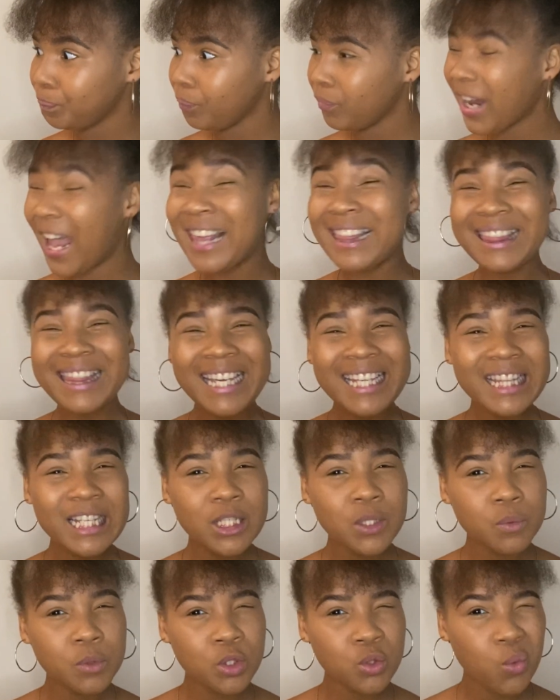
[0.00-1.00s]
I think this
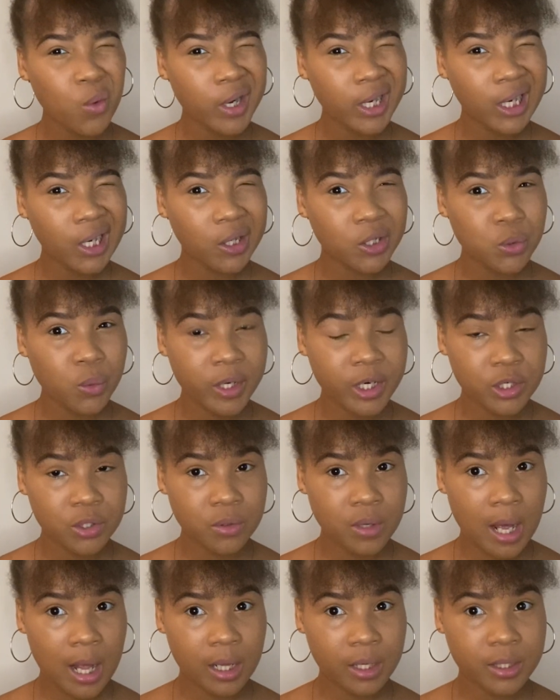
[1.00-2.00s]
was $20 or
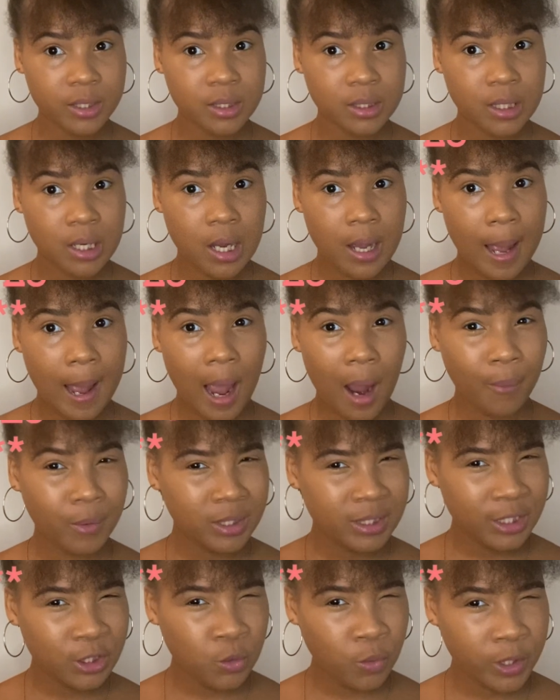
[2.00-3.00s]
$22. I want
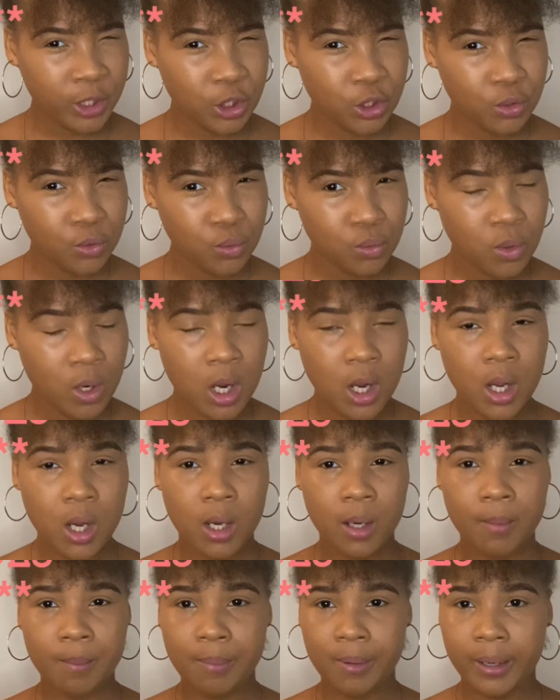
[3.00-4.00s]
to say 22,
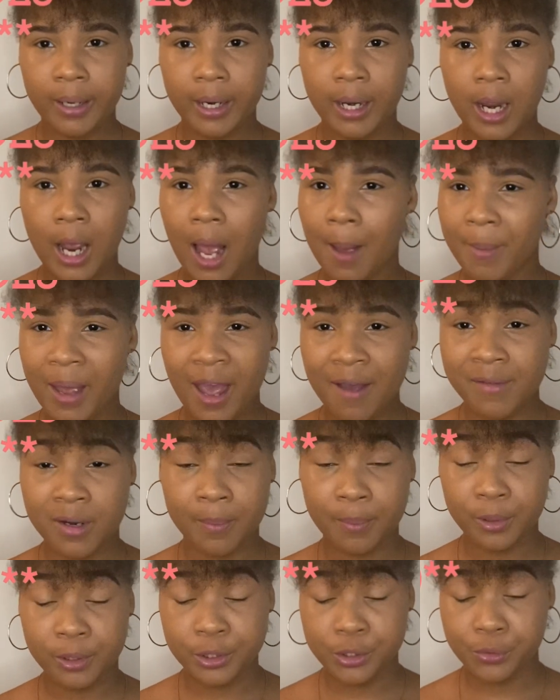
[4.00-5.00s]
but I'm gonna have it up
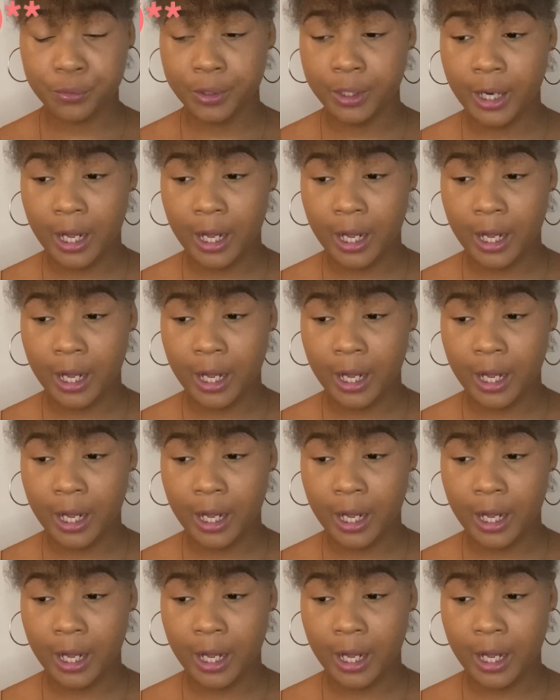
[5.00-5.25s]
on the screen.